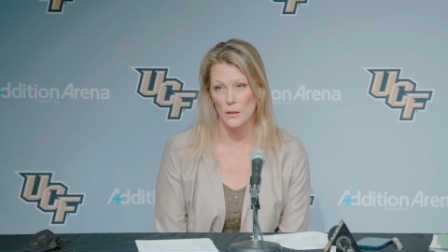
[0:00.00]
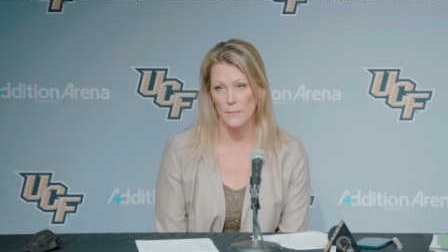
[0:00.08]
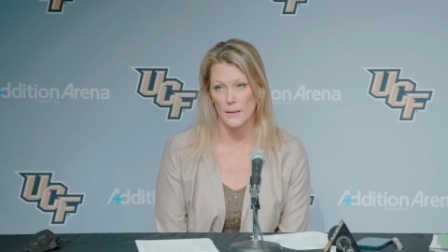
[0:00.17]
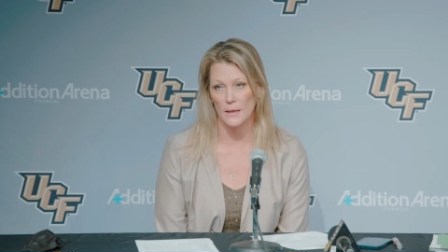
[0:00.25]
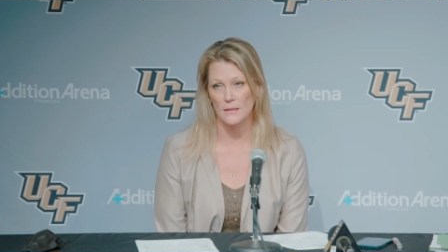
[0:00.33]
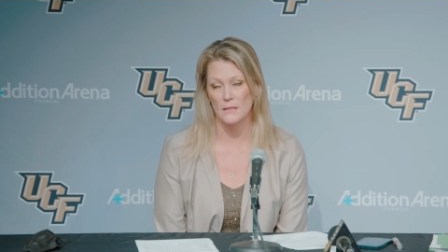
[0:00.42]
I
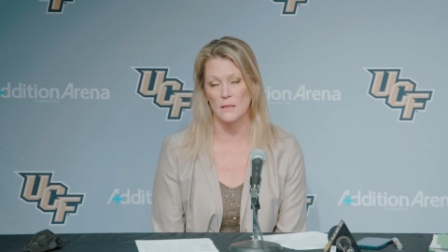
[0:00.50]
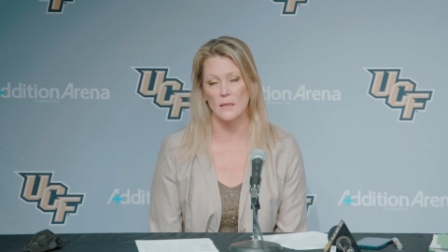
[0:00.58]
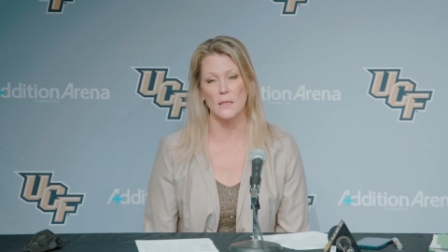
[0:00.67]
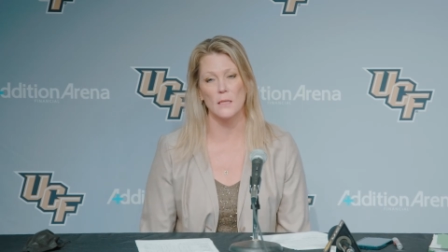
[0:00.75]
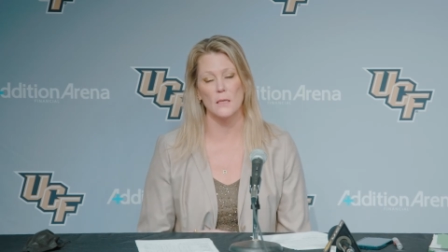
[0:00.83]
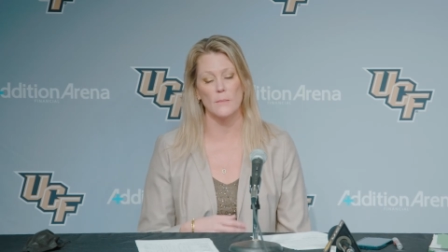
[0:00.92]
mean, I said that
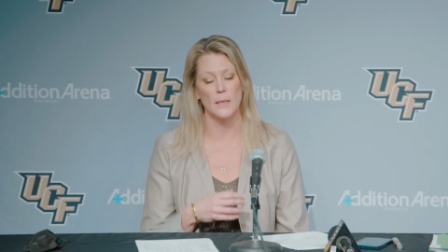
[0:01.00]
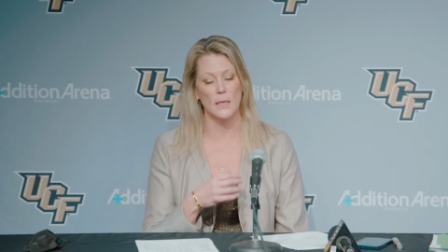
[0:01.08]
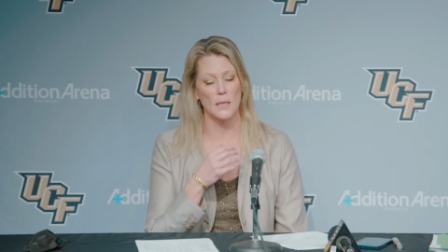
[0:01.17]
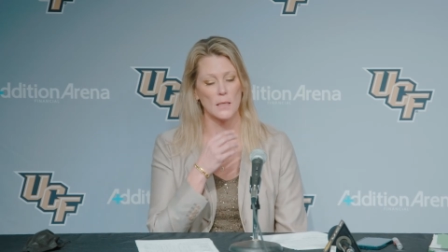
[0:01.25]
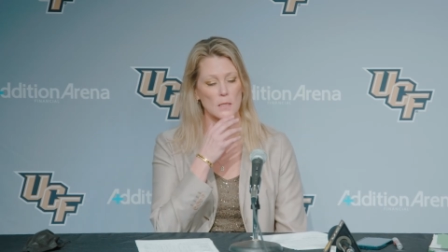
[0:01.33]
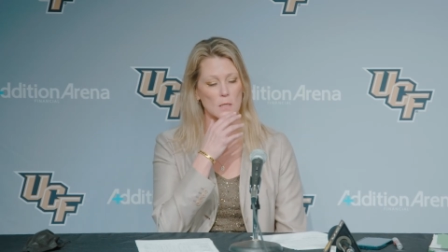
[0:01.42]
at the
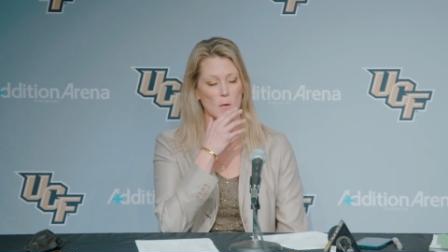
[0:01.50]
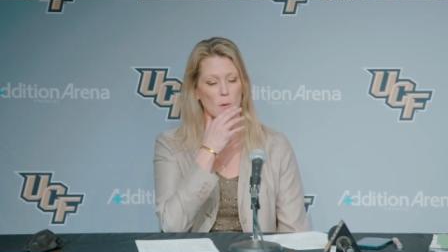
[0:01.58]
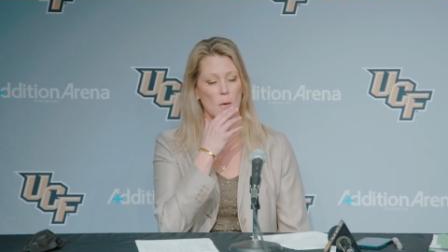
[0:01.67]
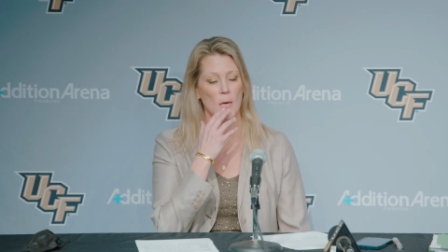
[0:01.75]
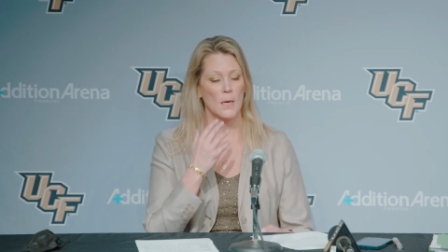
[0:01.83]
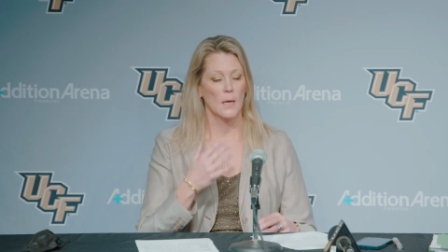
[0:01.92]
beginning. So
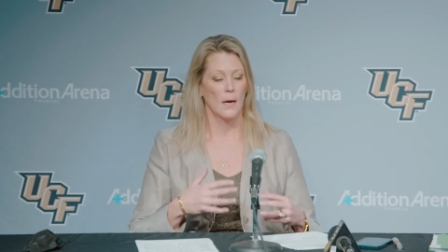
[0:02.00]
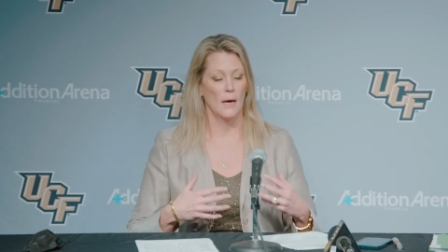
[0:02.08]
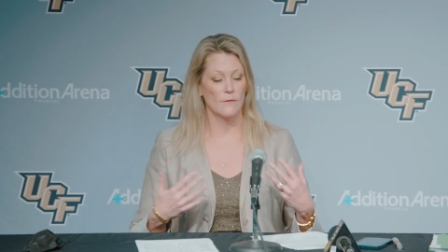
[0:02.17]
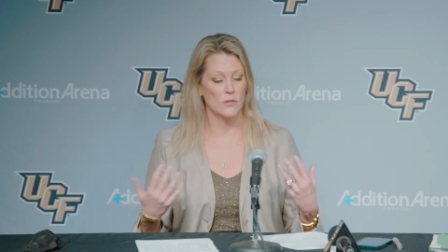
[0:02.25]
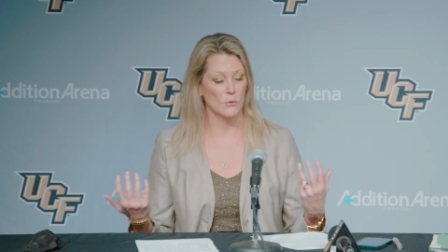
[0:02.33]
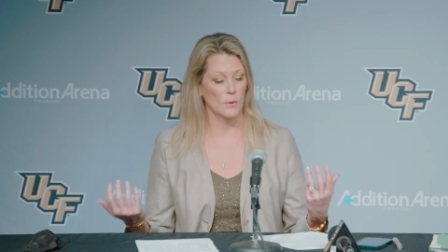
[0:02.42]

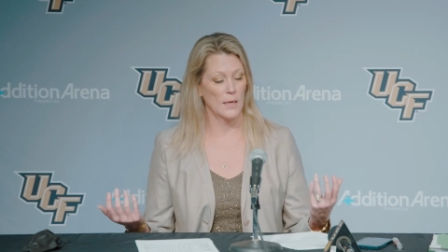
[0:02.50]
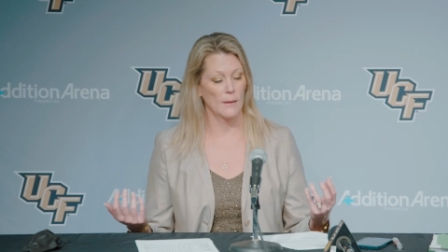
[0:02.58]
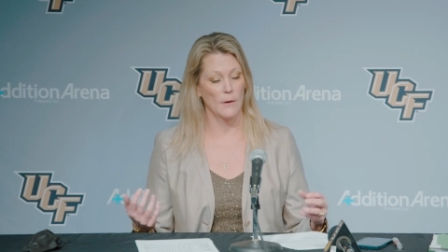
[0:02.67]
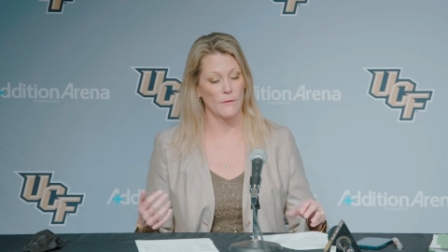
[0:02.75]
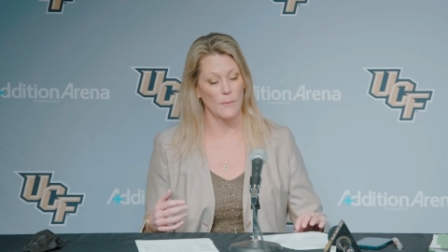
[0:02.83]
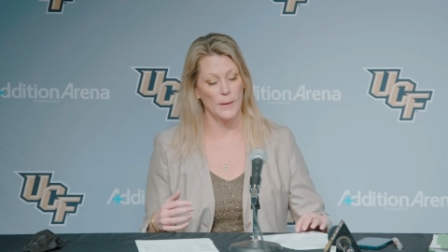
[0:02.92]
obviously we came
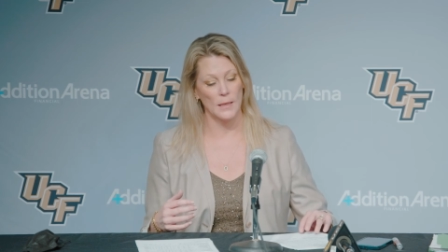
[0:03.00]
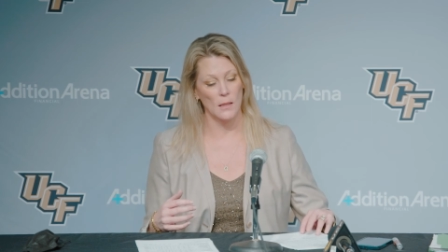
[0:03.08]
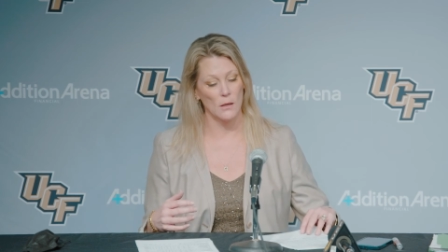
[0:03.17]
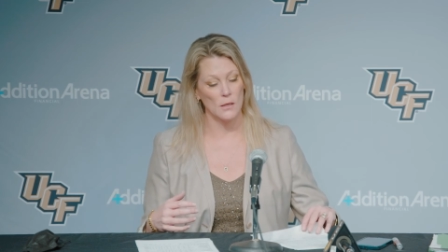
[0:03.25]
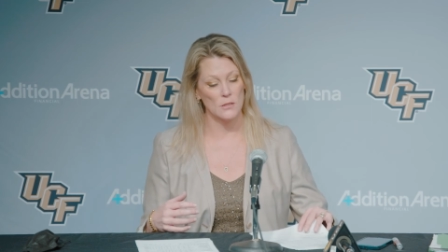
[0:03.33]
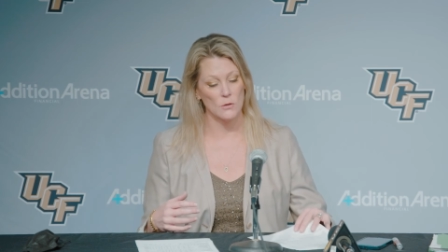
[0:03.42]
off a bad
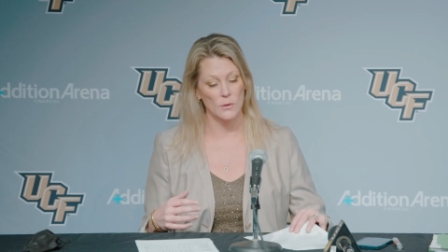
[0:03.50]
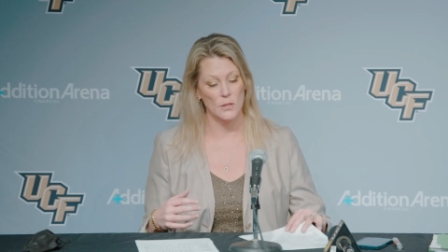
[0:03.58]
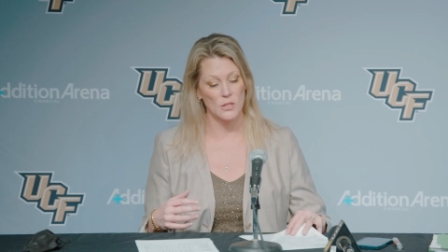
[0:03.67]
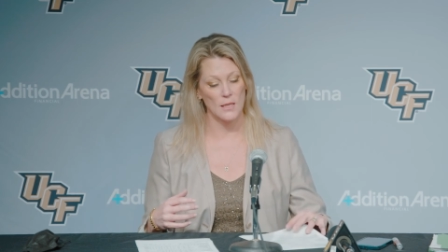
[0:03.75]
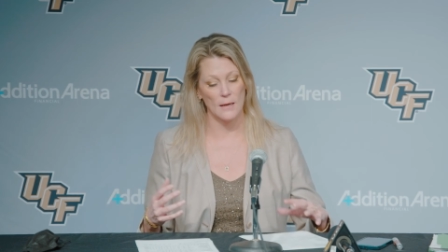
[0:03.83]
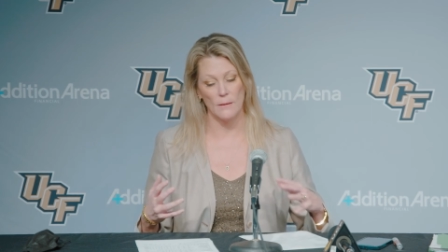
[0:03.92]
loss, so we
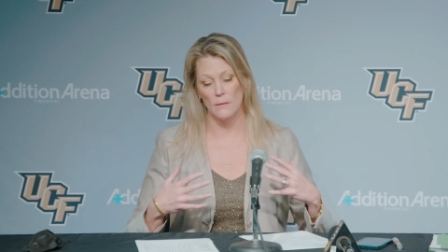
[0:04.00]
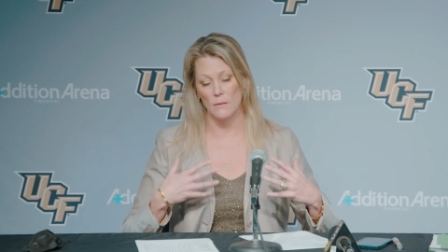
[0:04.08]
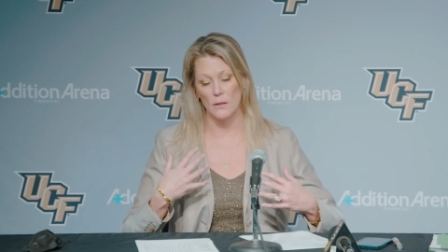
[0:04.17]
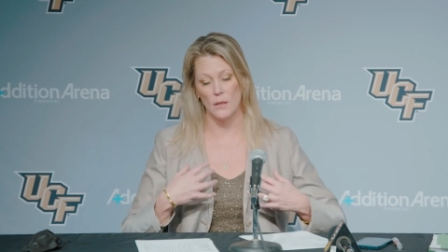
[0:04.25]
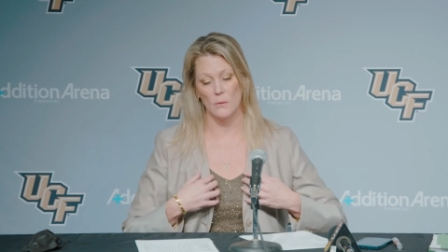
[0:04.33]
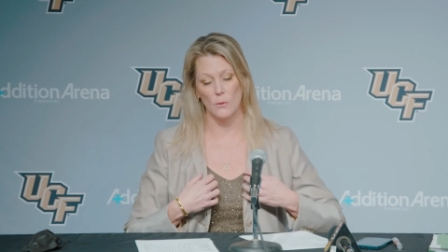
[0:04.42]
just got to,
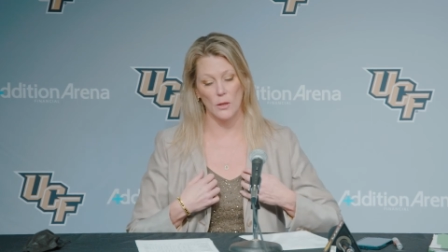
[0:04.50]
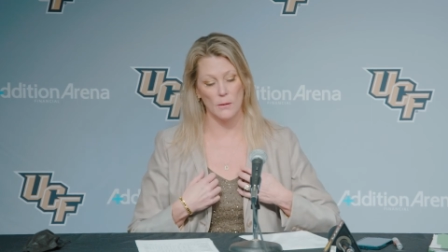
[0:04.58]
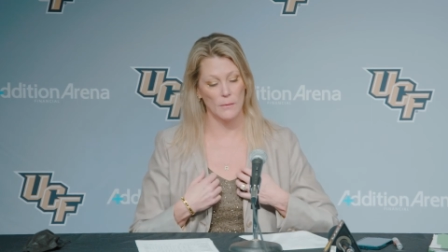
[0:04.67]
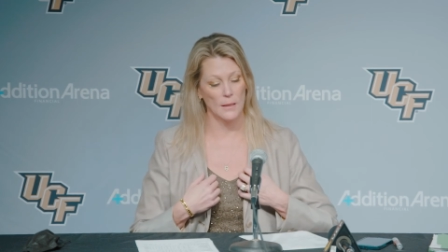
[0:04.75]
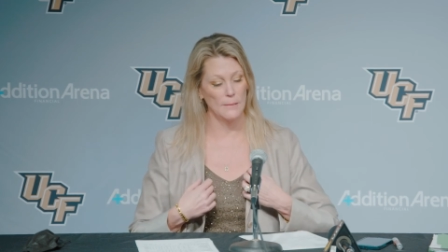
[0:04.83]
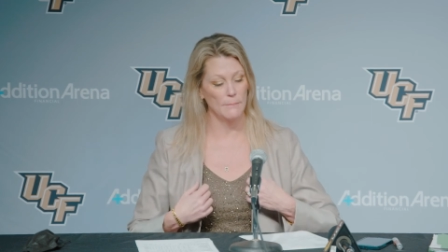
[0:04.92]
you know, we're going to
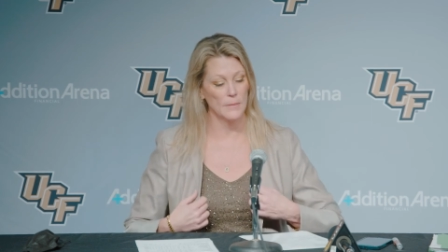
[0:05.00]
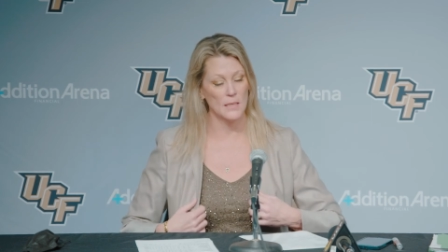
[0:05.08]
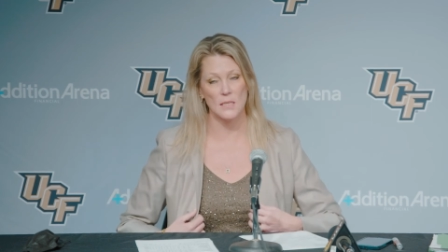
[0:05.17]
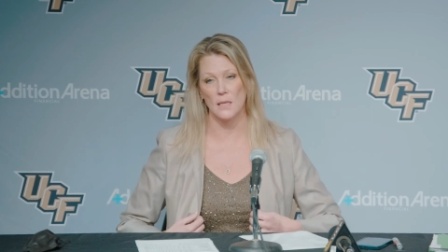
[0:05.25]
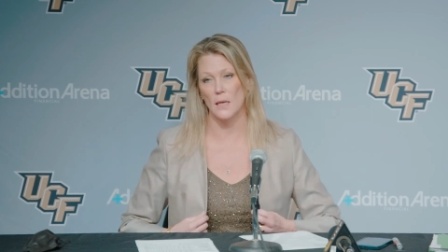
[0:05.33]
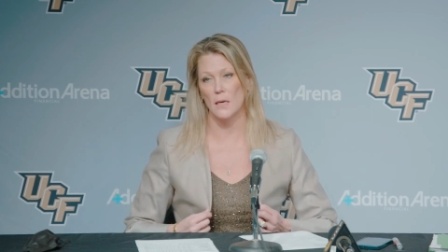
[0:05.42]
keep
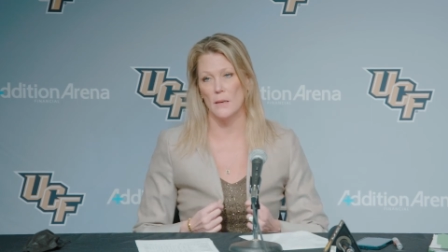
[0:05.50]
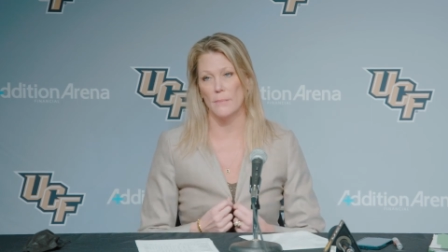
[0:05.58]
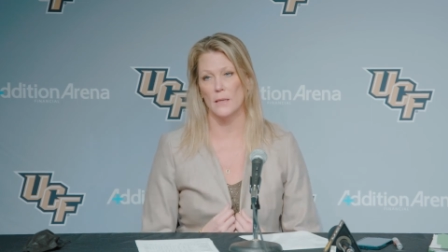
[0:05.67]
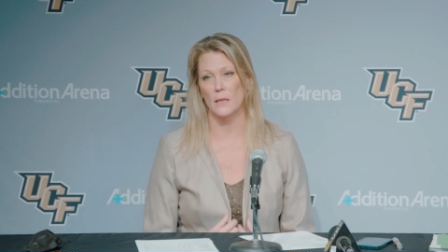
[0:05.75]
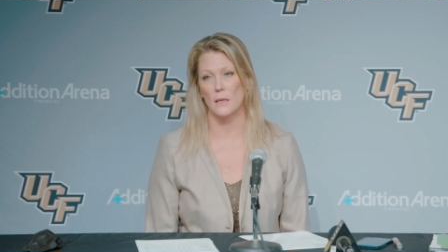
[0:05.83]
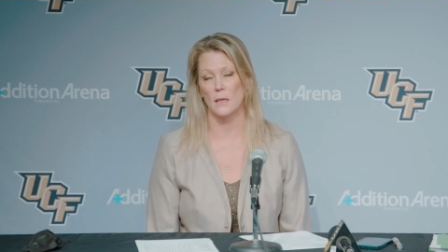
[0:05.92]
mixing it up. I
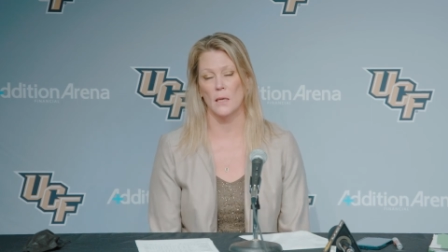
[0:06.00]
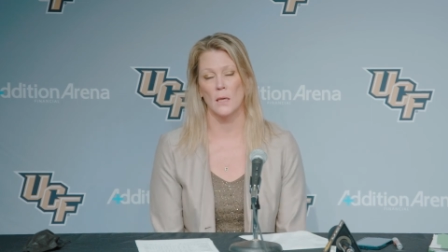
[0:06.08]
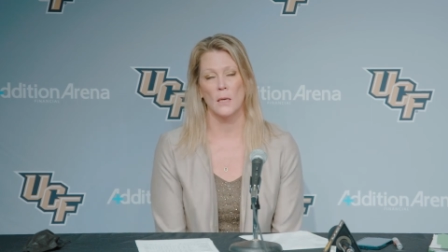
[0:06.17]
think.